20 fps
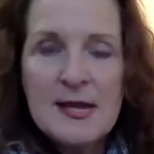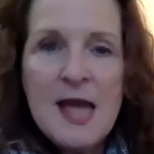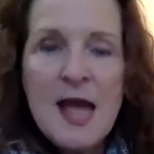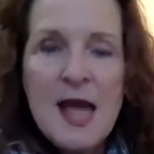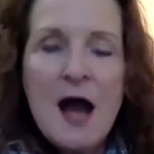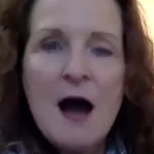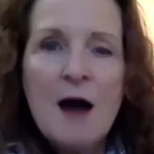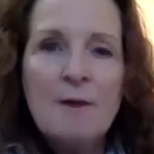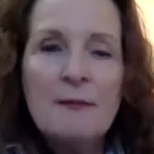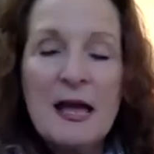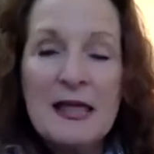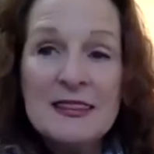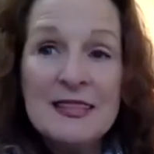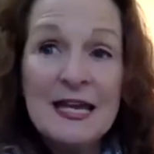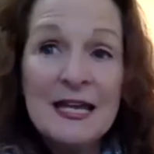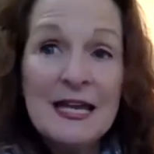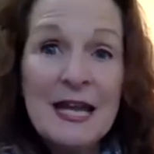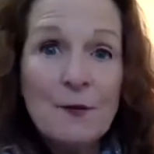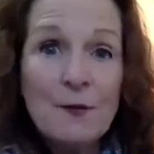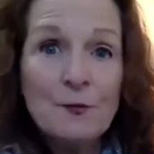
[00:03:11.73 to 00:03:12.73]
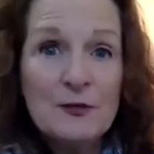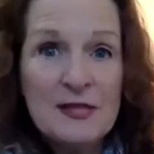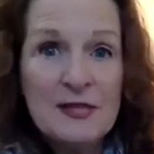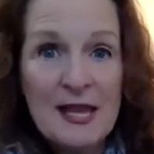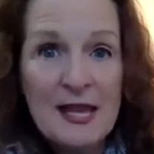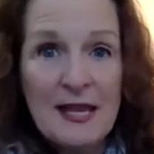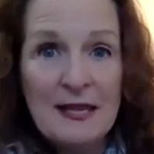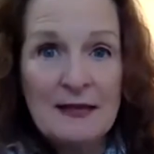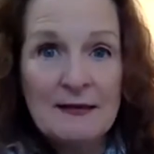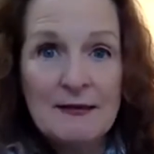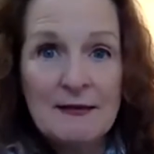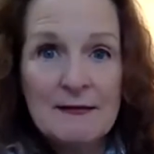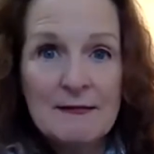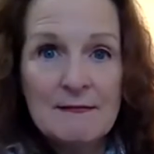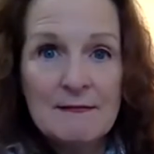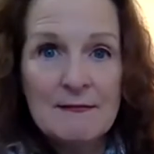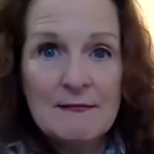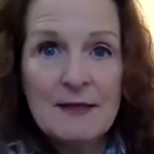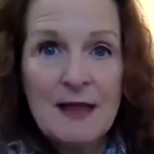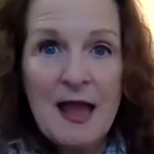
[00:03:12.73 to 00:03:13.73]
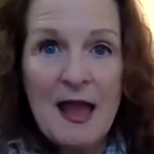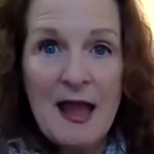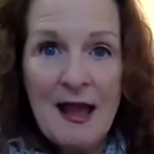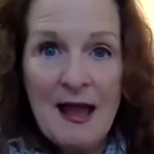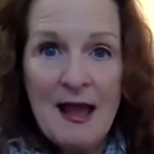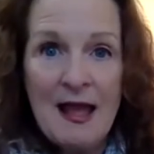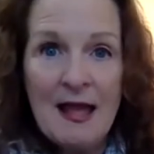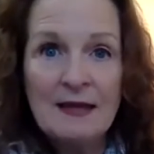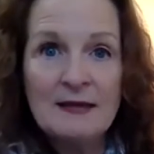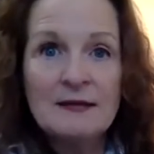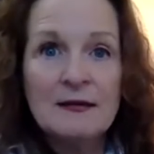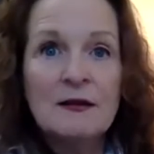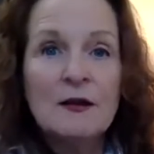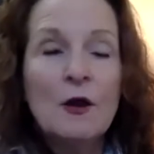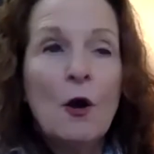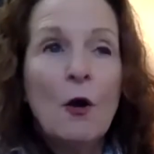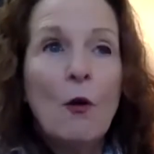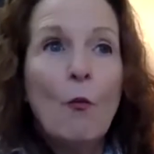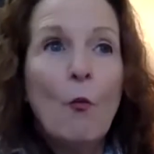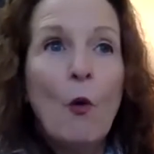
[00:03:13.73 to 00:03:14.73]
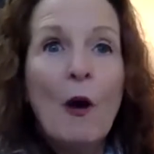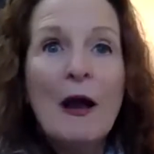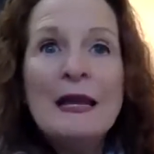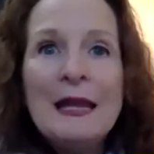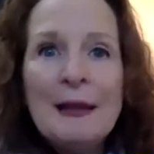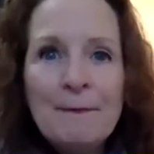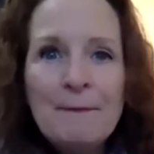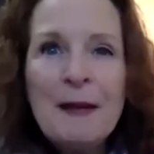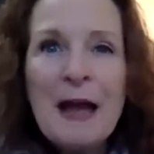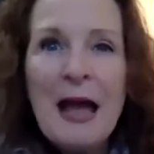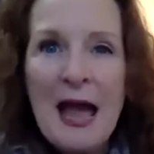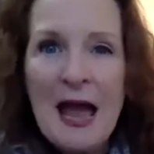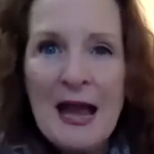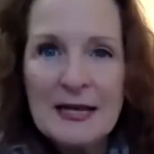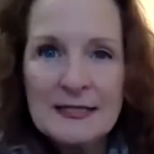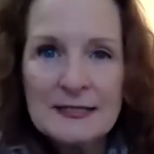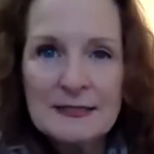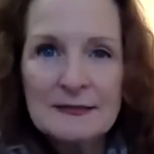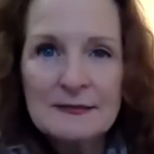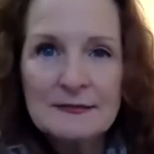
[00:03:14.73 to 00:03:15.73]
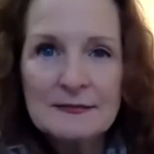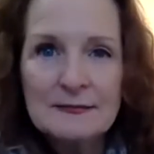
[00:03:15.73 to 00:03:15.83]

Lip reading: And then I would then add, what impact